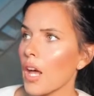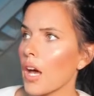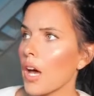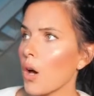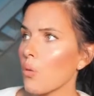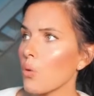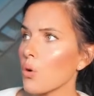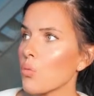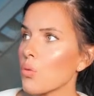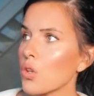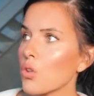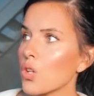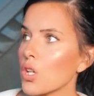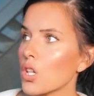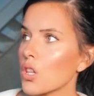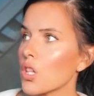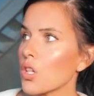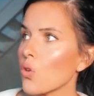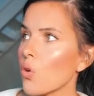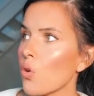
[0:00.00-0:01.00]
When we
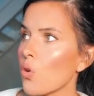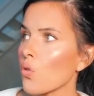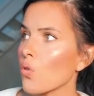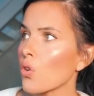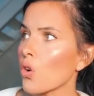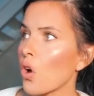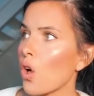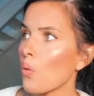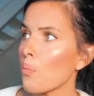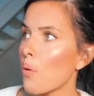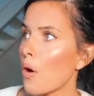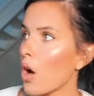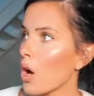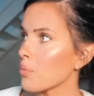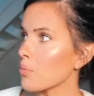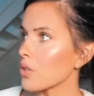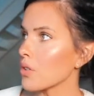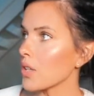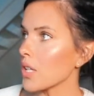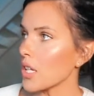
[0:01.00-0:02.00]
look at the overall
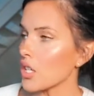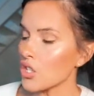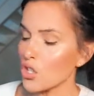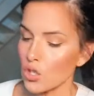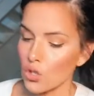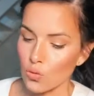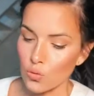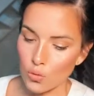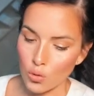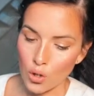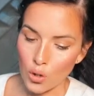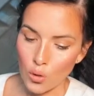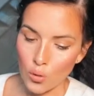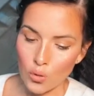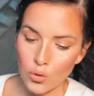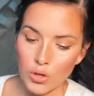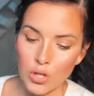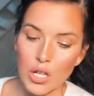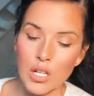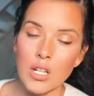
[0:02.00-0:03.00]
population
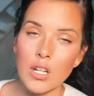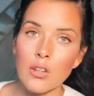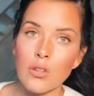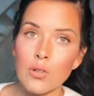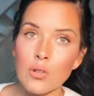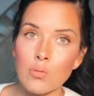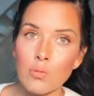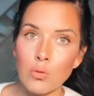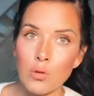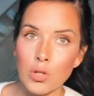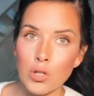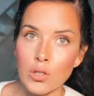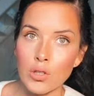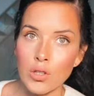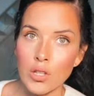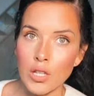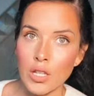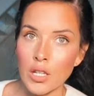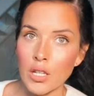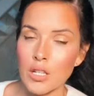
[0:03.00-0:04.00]
growth, another
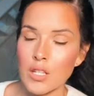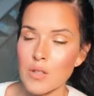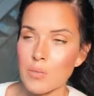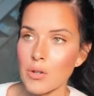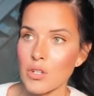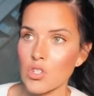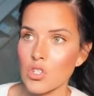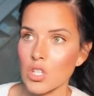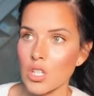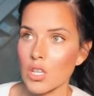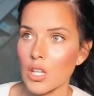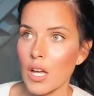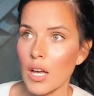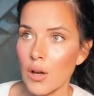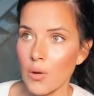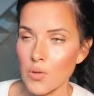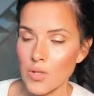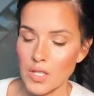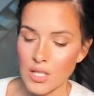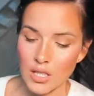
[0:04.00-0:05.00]
important thing, especially in the
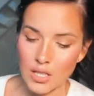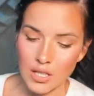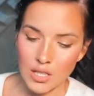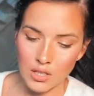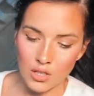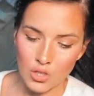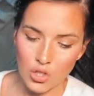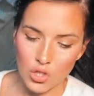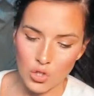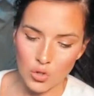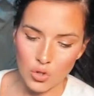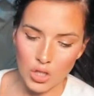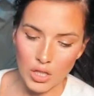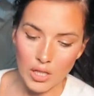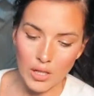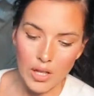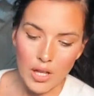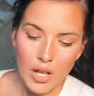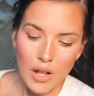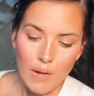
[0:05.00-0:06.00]
housing
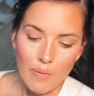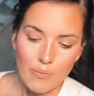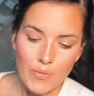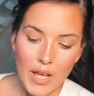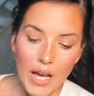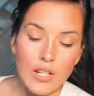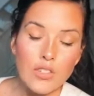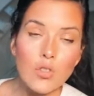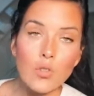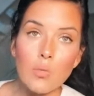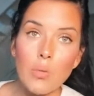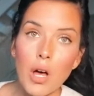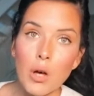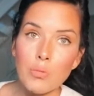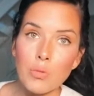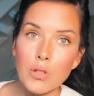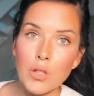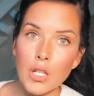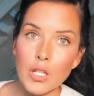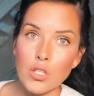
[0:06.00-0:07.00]
industry, natural
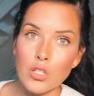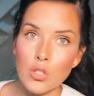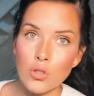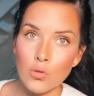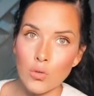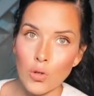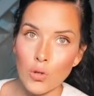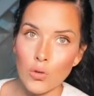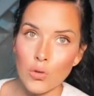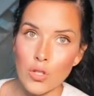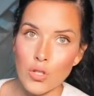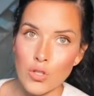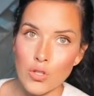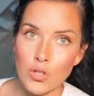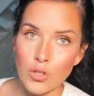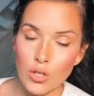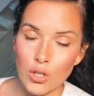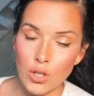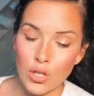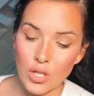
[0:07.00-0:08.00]
population growth
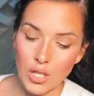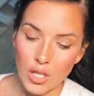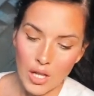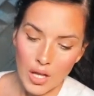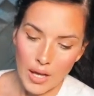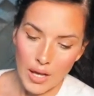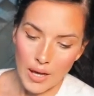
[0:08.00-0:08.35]
is good,